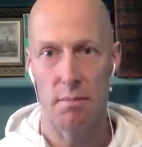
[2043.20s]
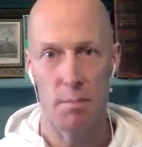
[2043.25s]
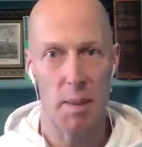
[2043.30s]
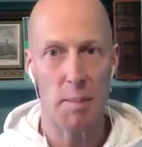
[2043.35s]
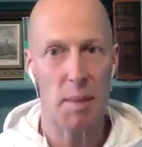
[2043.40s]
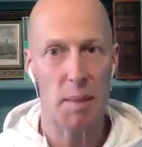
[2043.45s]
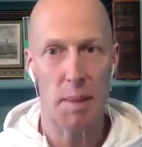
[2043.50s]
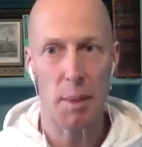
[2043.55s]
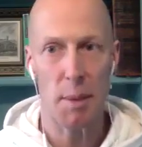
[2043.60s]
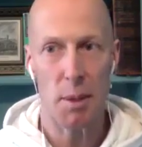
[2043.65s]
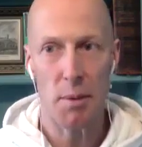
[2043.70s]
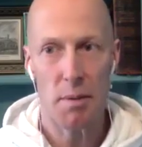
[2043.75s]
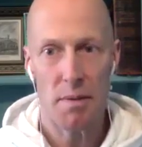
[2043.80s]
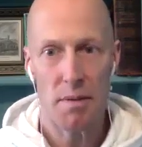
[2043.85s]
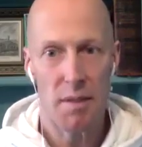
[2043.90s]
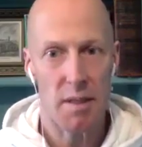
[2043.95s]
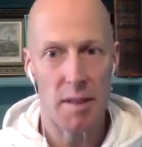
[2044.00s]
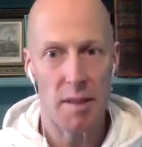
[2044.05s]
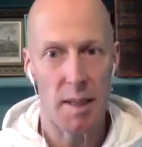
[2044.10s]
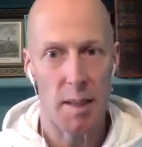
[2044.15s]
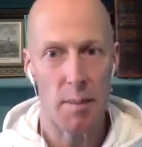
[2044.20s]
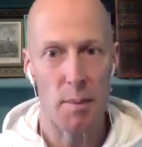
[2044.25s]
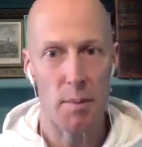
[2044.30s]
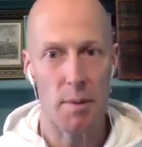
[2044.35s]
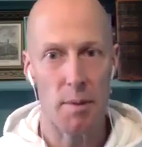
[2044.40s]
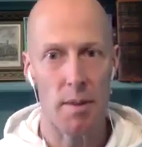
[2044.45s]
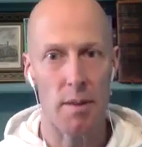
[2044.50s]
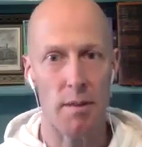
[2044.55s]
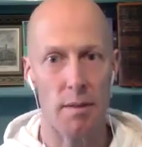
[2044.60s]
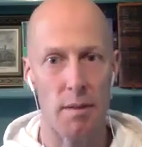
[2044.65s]
BMW, for example.
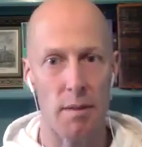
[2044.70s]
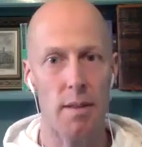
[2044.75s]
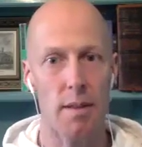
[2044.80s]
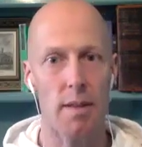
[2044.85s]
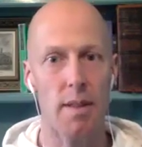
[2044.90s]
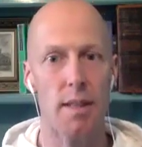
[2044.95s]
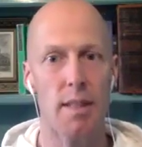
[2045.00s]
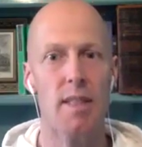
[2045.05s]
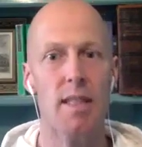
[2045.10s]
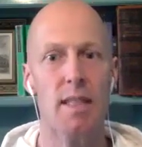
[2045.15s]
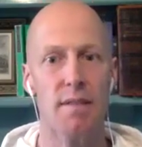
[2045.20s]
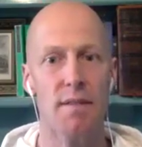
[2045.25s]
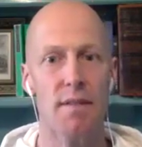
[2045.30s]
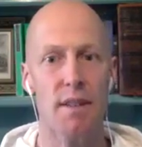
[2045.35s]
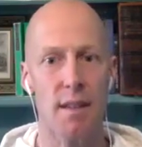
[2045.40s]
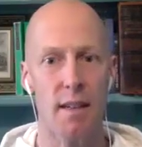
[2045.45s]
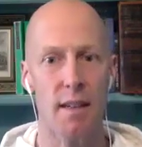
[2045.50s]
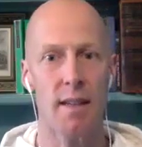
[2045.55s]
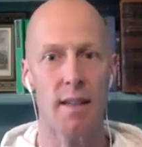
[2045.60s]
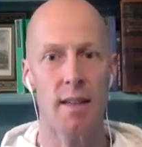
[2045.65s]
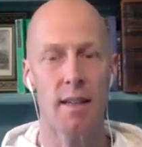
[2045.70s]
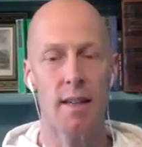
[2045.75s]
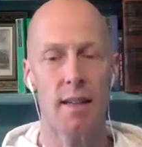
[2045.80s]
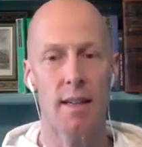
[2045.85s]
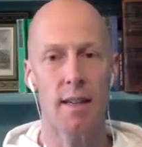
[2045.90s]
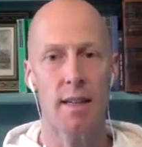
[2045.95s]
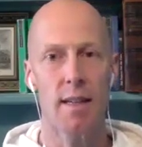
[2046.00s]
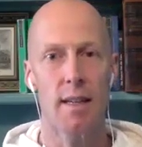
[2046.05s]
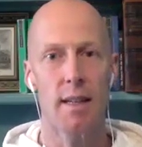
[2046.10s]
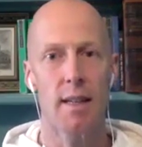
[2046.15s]
It's different.
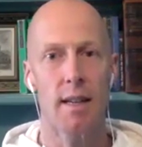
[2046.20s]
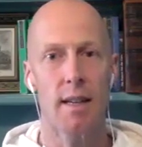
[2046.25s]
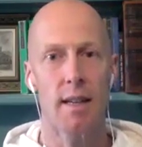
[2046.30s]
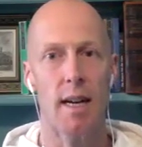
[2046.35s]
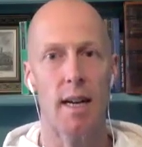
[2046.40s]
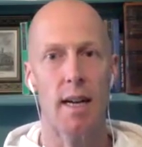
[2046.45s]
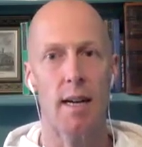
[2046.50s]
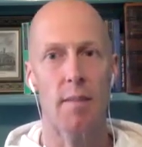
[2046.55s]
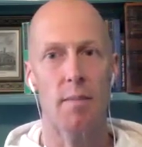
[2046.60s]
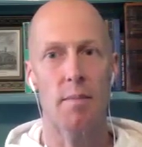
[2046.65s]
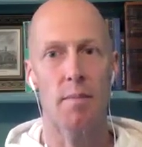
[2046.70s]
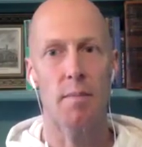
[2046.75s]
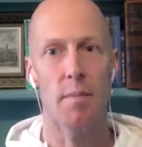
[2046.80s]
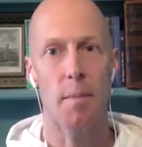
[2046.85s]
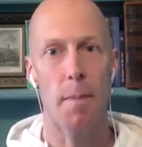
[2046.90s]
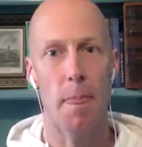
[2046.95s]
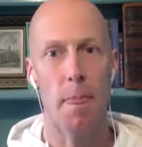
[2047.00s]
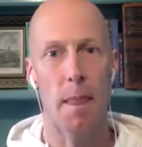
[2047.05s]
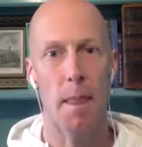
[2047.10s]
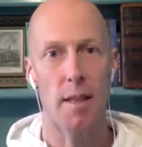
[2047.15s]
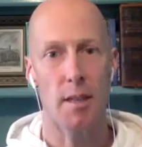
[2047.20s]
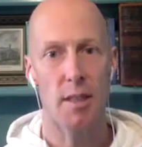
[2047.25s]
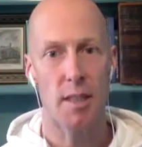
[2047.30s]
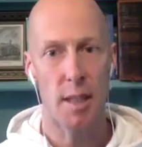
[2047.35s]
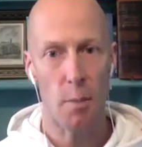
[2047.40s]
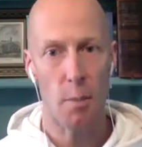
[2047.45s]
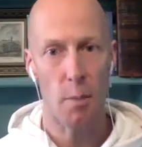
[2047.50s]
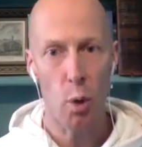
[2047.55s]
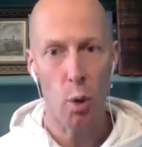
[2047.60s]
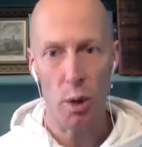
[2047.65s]

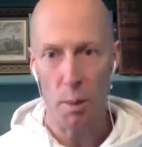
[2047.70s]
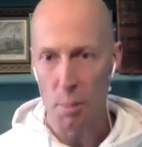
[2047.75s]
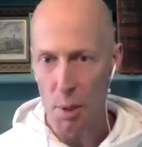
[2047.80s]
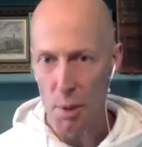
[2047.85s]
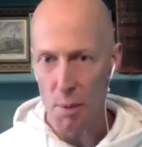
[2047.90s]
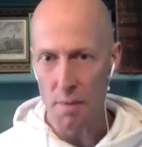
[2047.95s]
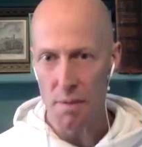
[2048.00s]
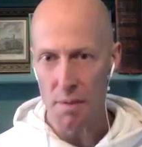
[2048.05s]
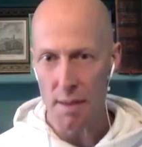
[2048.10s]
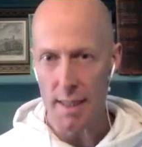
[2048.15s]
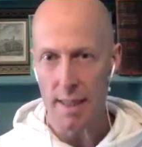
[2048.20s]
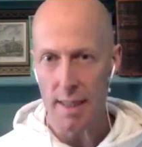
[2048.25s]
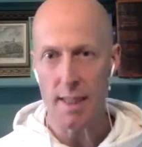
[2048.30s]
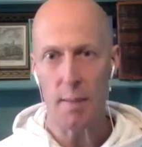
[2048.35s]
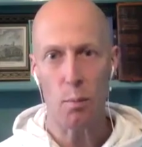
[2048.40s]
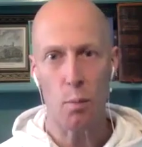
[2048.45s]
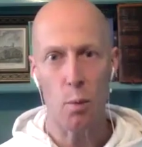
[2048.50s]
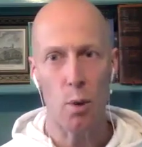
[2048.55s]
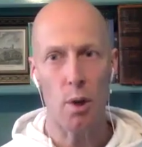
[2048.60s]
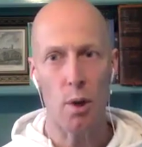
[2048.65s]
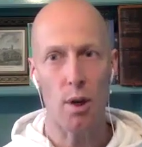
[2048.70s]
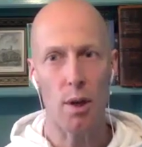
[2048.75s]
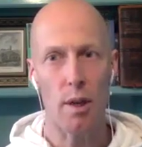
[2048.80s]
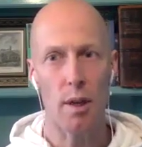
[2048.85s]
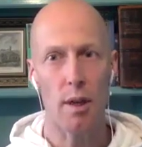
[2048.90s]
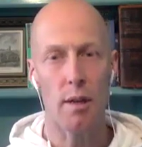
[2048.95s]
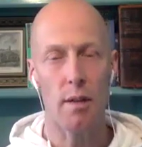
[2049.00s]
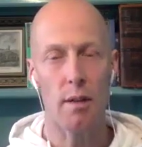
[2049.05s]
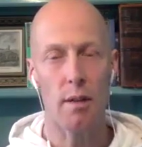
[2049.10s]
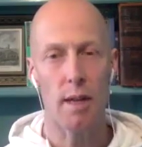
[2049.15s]
Some work beautifully, some work
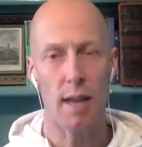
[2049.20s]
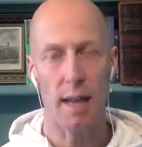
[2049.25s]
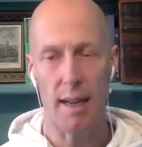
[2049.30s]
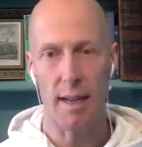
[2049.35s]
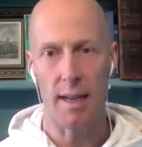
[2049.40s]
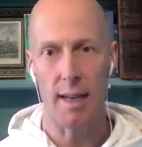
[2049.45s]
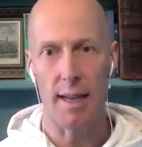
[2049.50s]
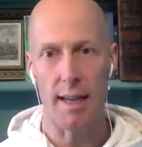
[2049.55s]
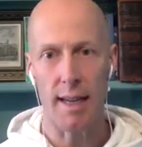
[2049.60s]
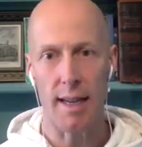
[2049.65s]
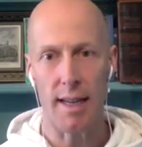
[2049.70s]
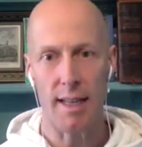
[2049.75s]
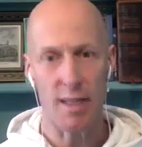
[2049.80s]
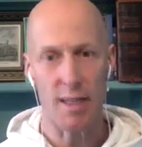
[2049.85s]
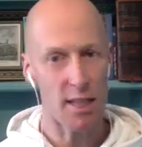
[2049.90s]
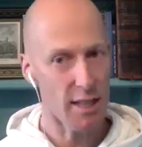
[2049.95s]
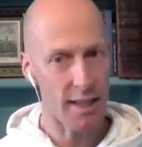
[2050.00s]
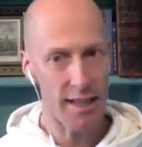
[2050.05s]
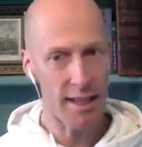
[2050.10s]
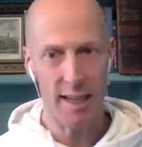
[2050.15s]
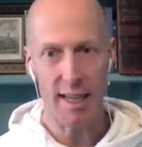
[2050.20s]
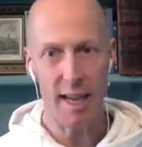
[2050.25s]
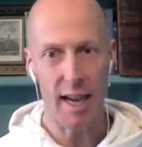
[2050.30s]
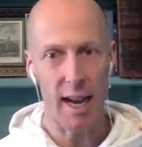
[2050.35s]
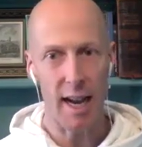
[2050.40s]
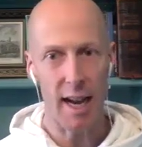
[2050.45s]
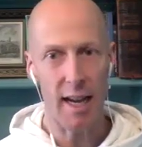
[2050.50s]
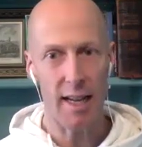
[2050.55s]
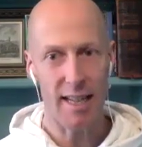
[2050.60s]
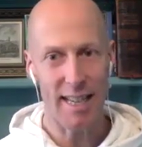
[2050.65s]
clunkily, just like a
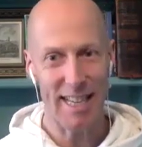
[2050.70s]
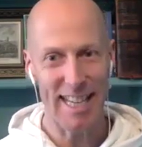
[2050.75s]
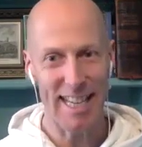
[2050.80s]
car.